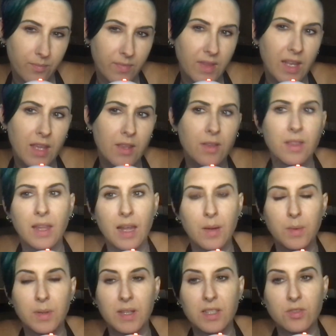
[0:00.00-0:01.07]
The other thing I
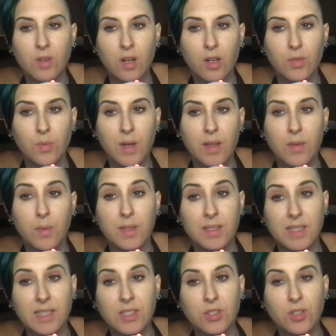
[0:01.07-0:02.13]
really struggled with with
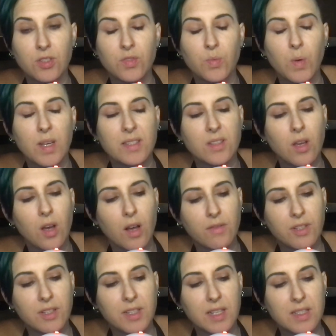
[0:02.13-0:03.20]
teachers was
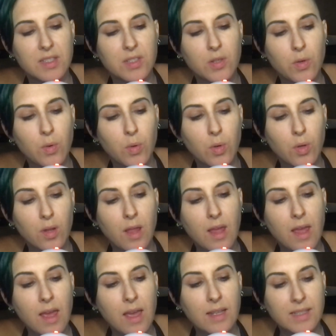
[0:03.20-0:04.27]
often in school,
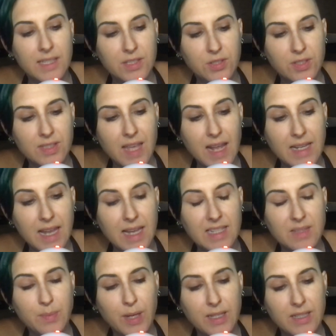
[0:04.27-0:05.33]
teachers had
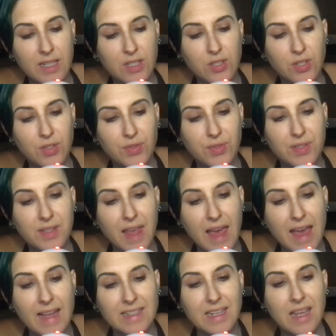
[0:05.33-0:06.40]
expectations
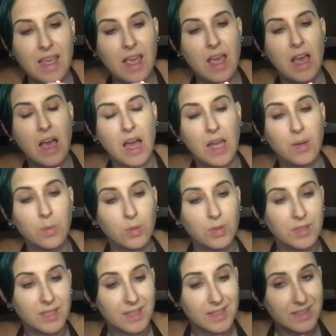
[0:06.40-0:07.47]
that I
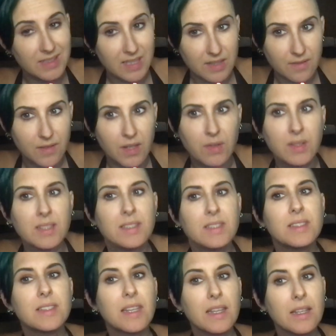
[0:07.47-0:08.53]
would sit very
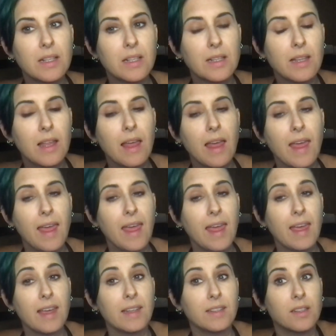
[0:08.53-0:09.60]
still
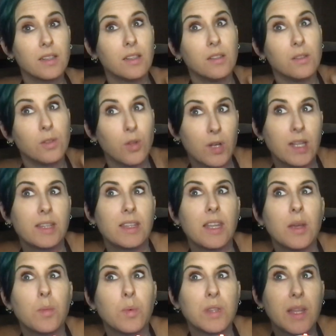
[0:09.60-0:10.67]
and look at
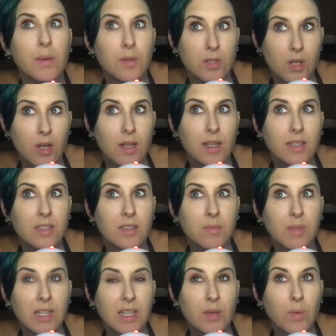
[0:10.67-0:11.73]
them when they were talking to
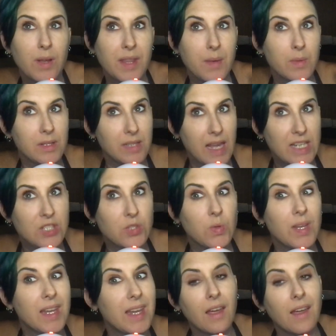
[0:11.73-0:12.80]
me while they were
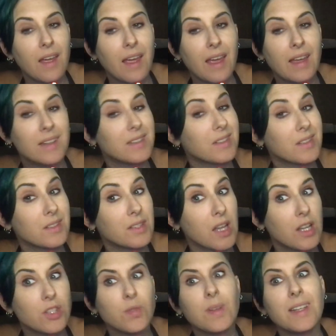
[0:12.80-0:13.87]
lecturing and
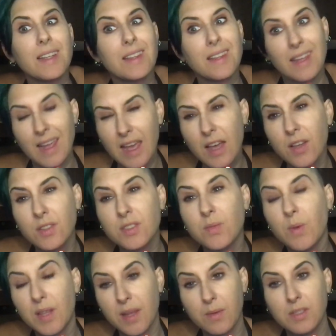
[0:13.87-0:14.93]
not do anything else
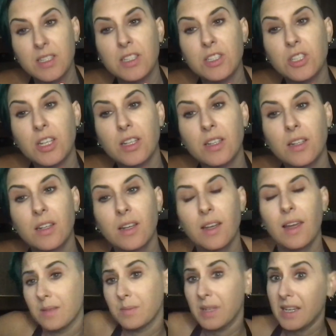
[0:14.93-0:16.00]
while they were teaching.
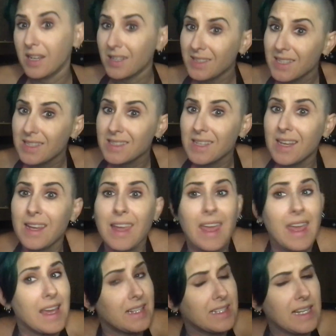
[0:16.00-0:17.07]
Being autistic
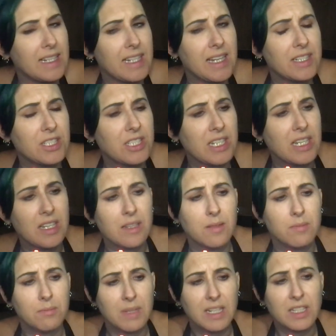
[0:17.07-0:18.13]
and ADHD
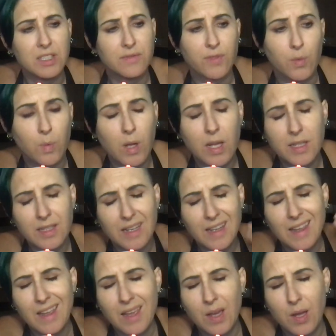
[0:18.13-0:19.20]
means, for one,
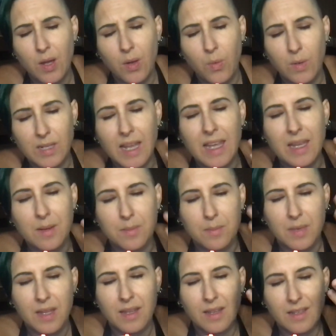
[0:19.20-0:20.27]
when I
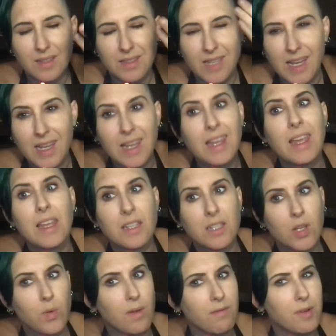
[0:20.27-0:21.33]
am taking in
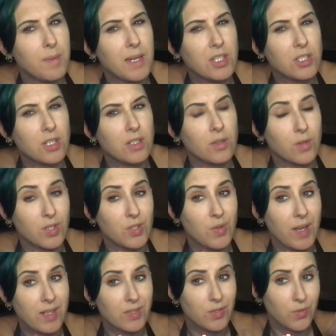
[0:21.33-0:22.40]
new information or
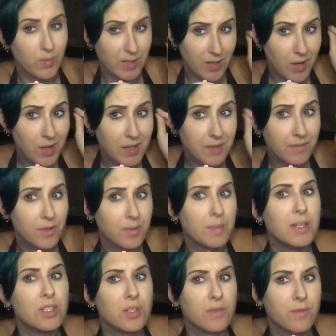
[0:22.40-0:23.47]
trying to recall
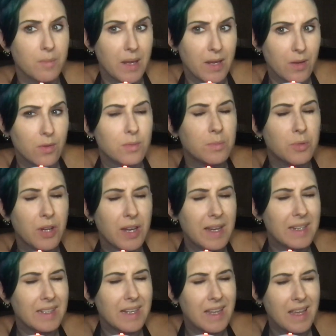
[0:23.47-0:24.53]
information from my own
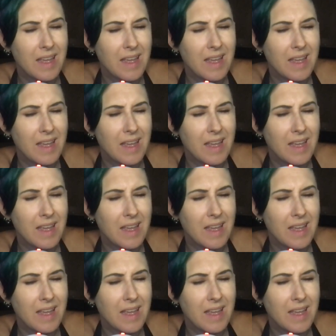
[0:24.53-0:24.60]
brain,